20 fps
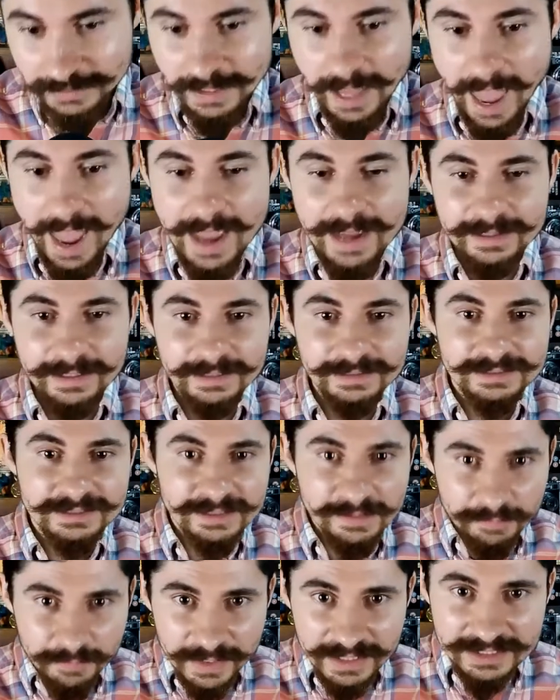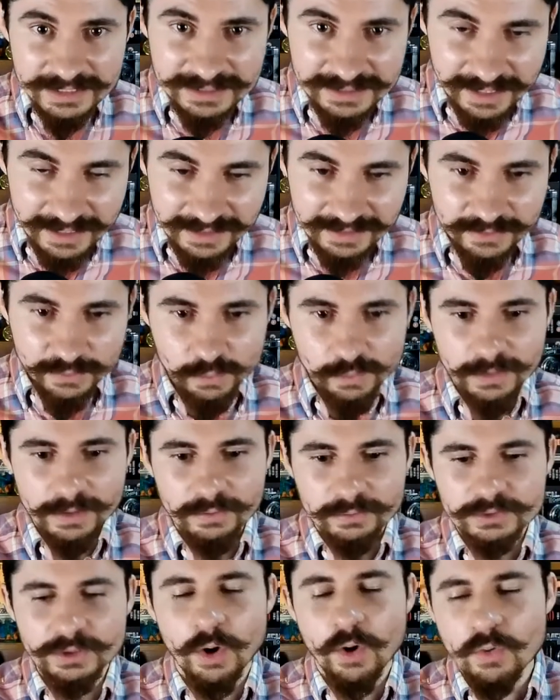And it's the biggest thing in the
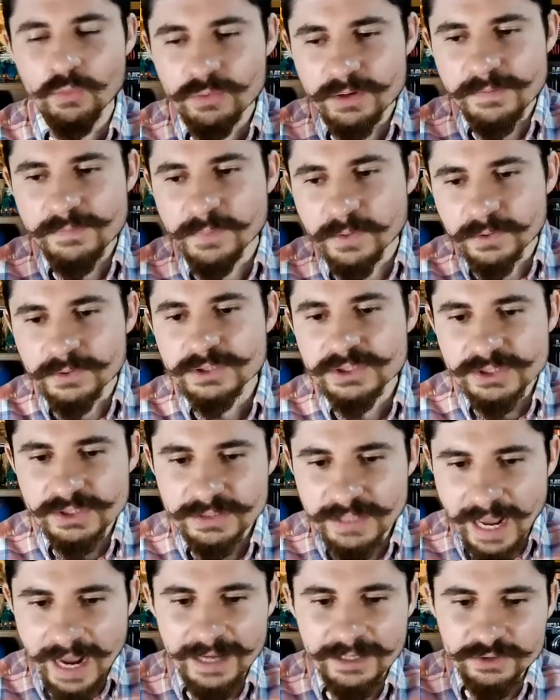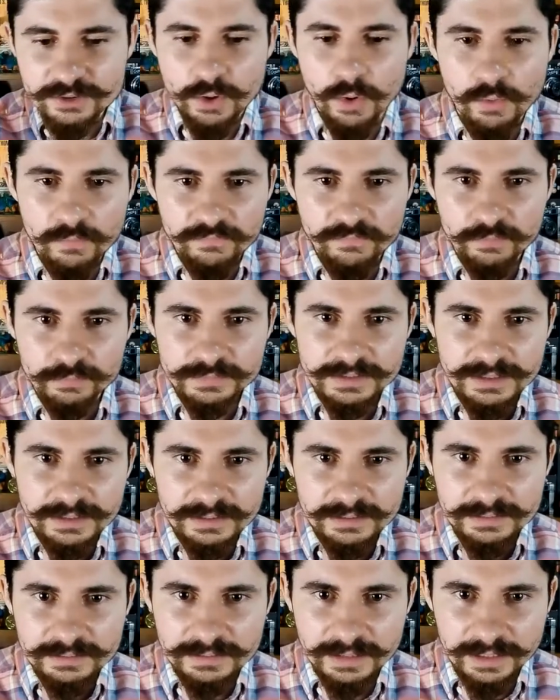world. The only person I know from
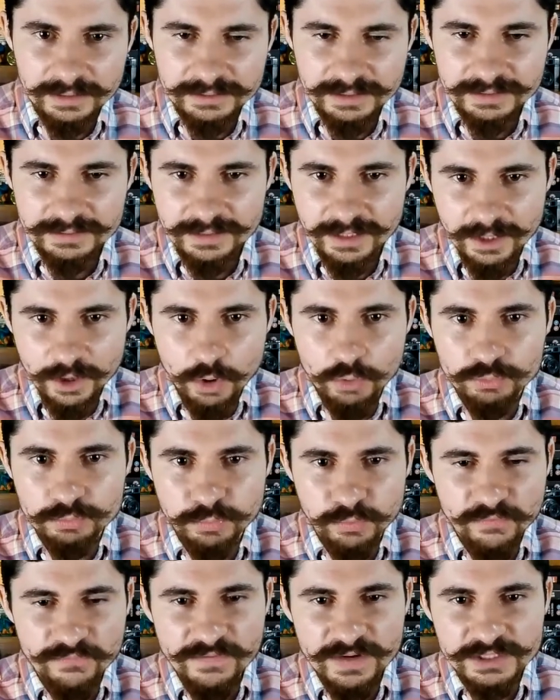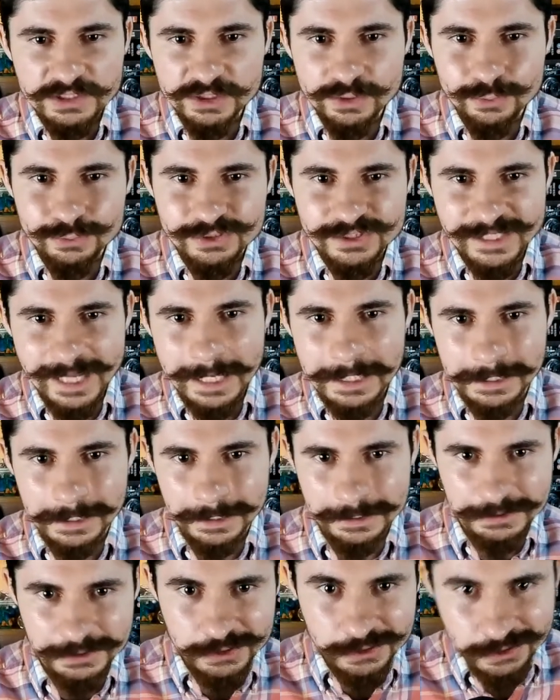I think they're called professional
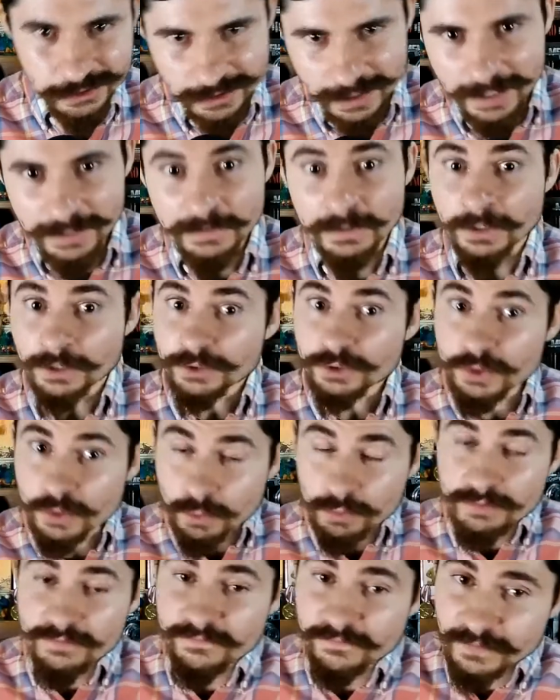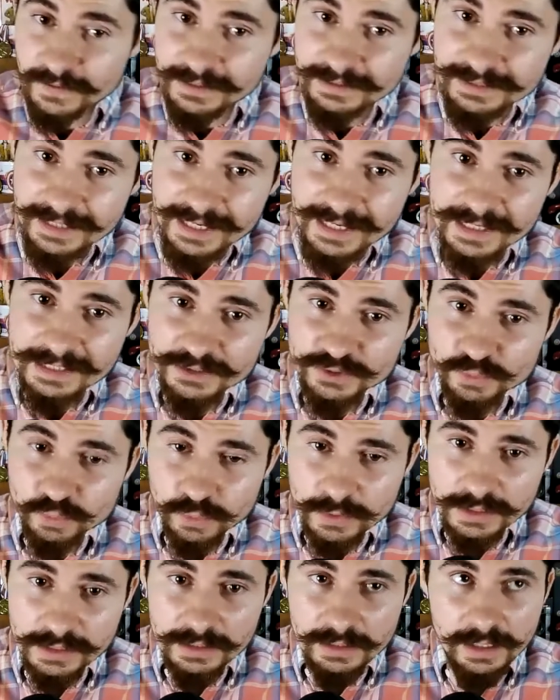cyclists. The funny thing is,
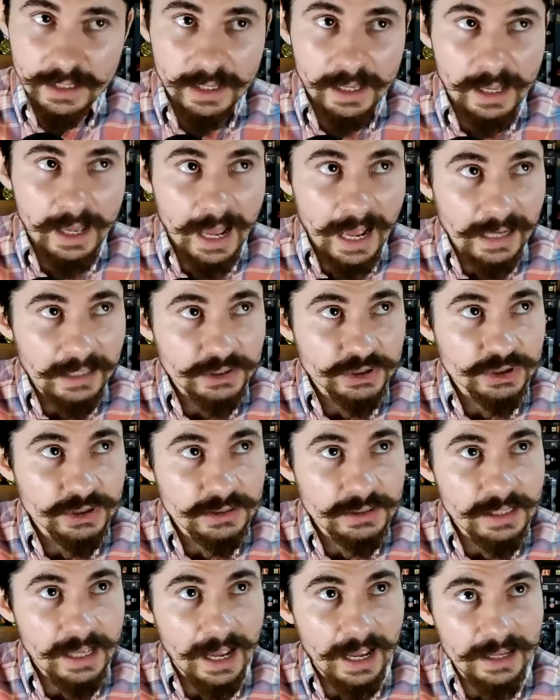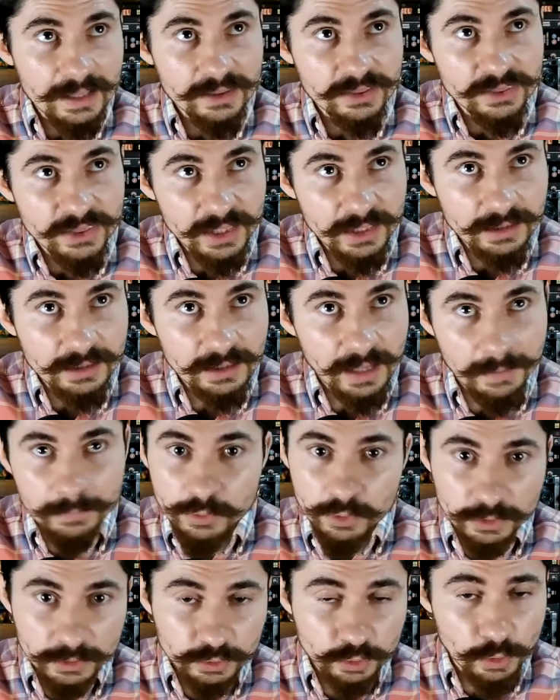I think, I'm
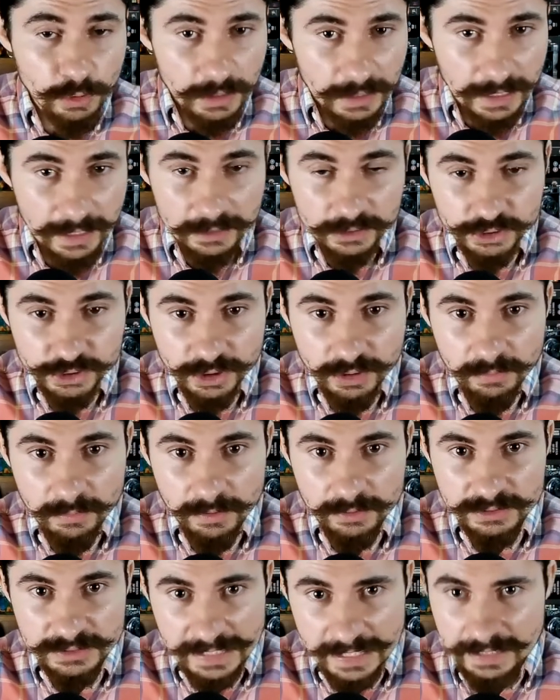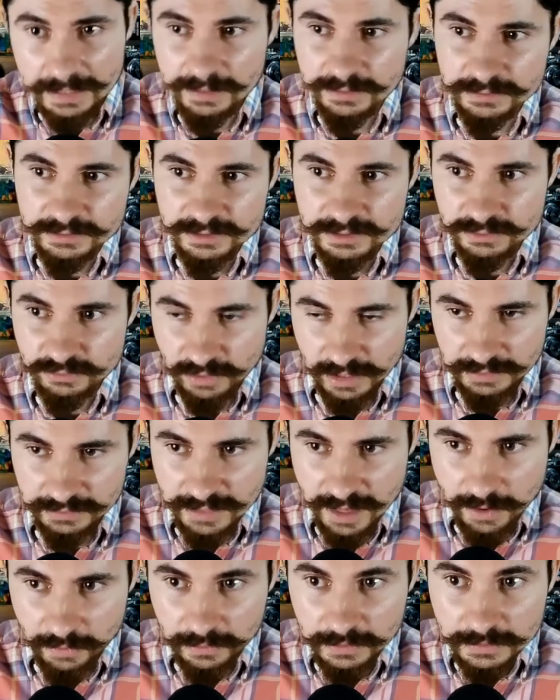going to talk a lot of shit about cyclists right
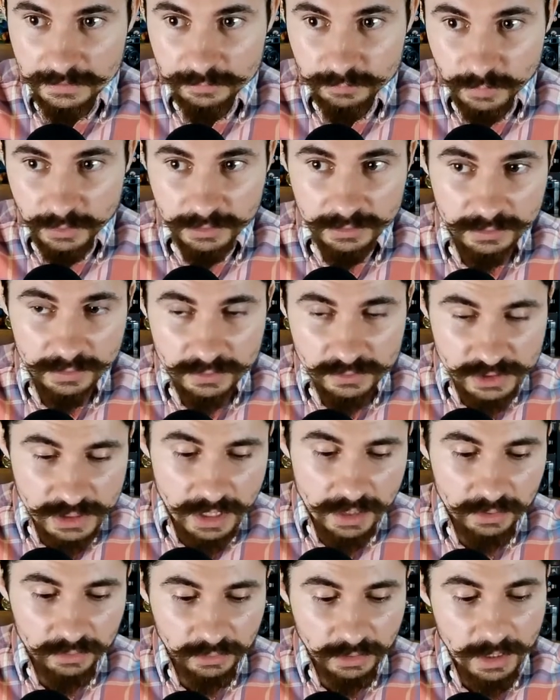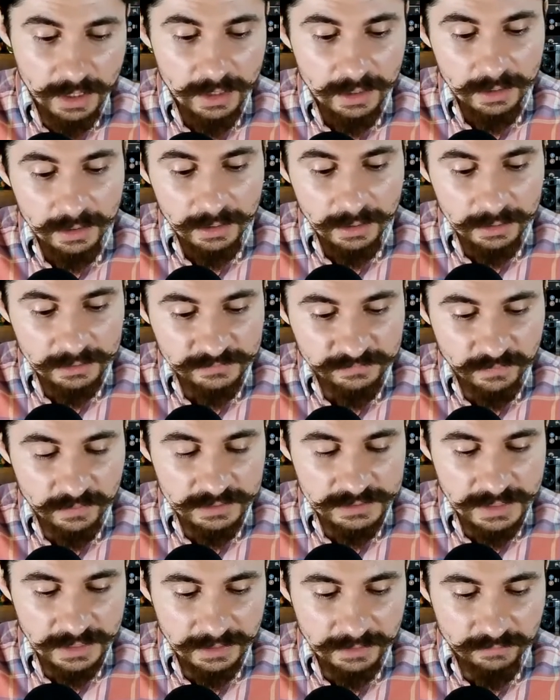now, but it turns out, as far
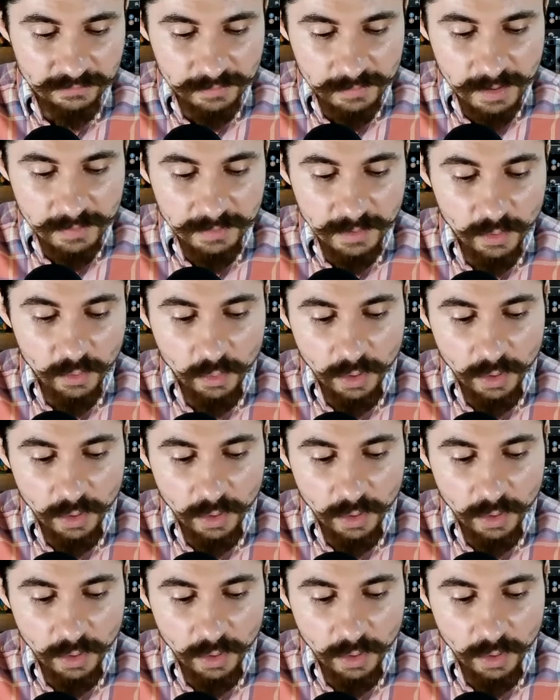as I can remember,